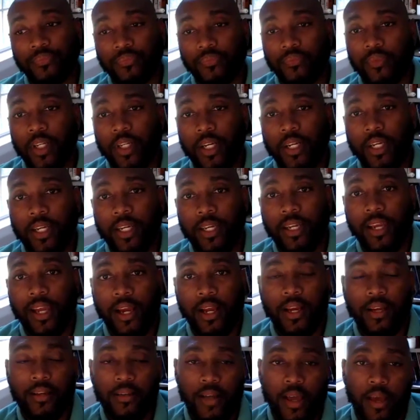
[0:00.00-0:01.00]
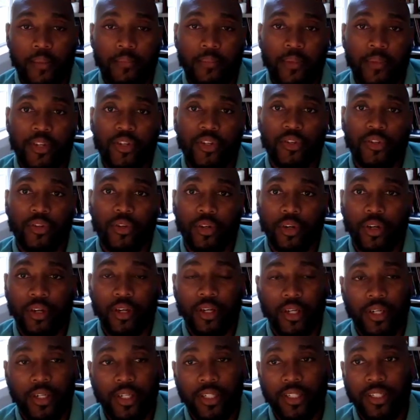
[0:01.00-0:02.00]
again, like I had mentioned
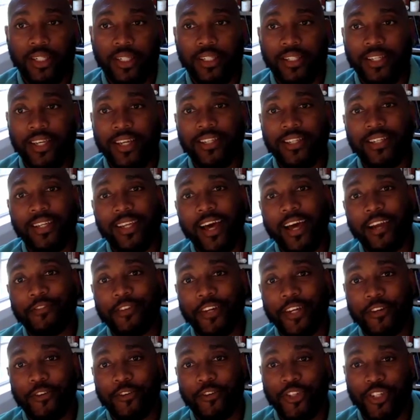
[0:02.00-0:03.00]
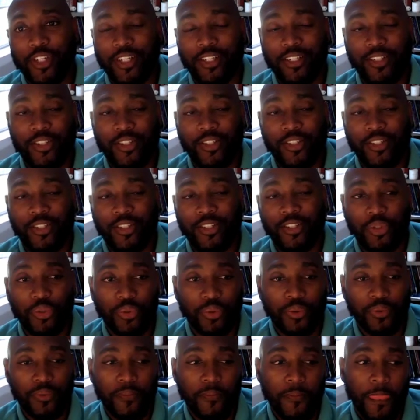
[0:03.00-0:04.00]
earlier, it takes a lot of energy to
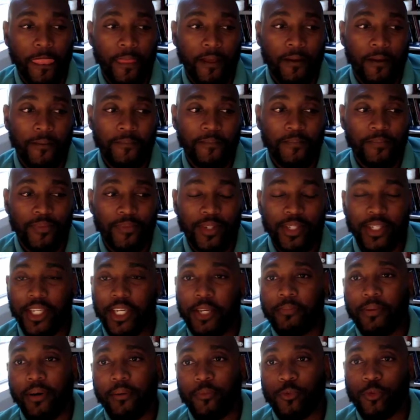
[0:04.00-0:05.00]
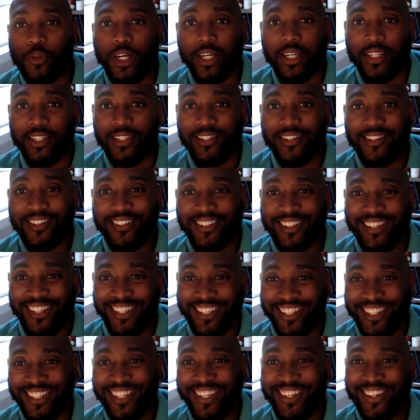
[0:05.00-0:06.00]
keep up ruckus,
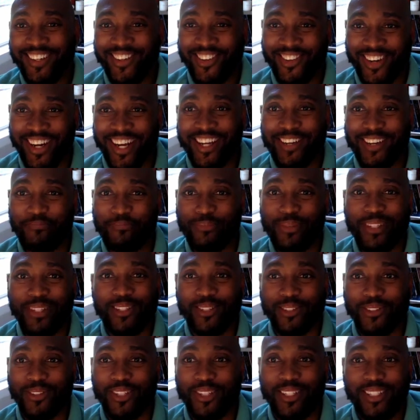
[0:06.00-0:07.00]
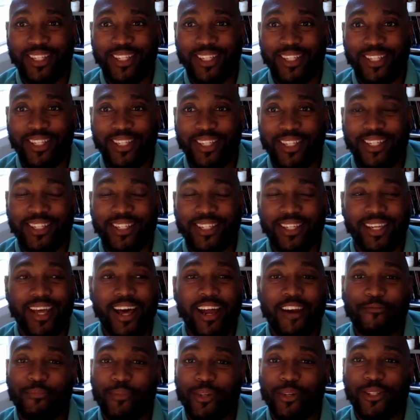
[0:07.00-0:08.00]
right? It takes a lot of
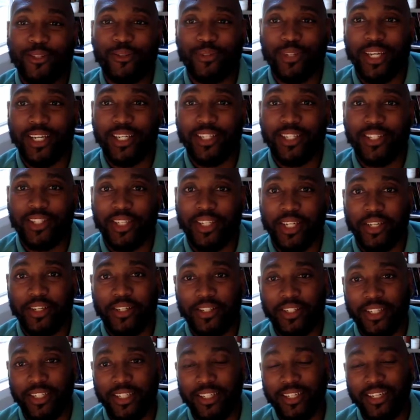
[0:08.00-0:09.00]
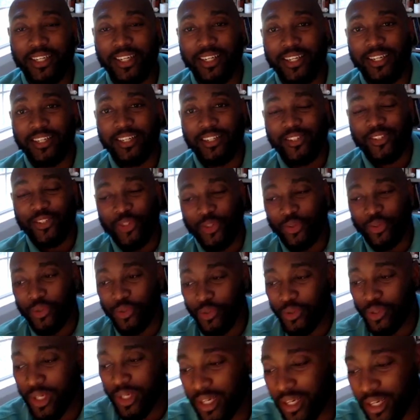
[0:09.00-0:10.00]
mental dexterity to
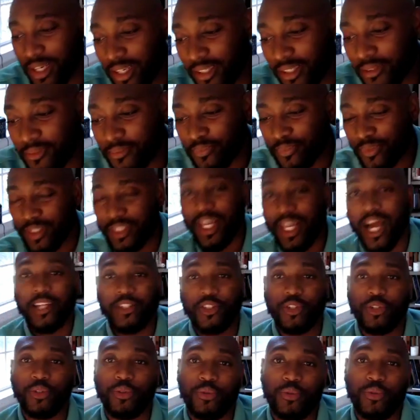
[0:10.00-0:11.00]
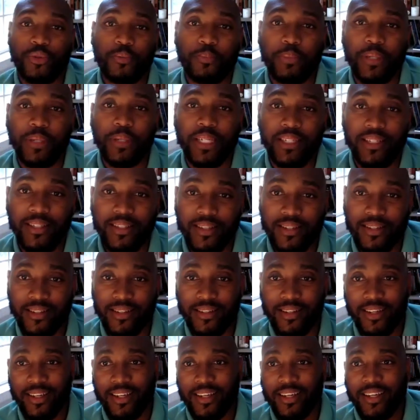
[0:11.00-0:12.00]
not choose
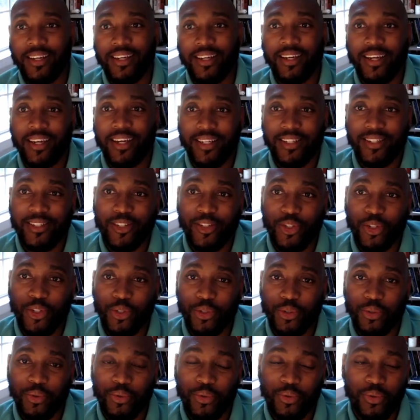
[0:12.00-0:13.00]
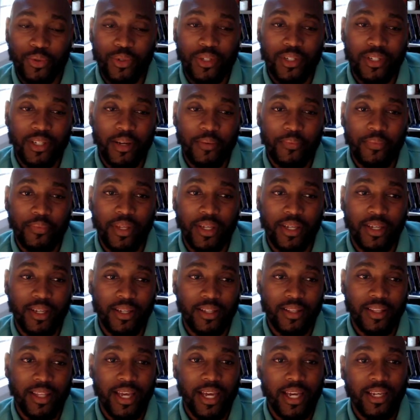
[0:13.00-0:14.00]
peace and to choose
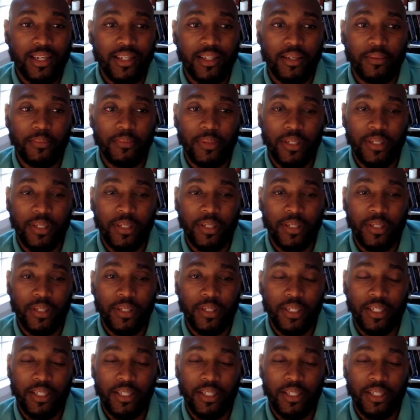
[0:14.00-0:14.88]
something that could be,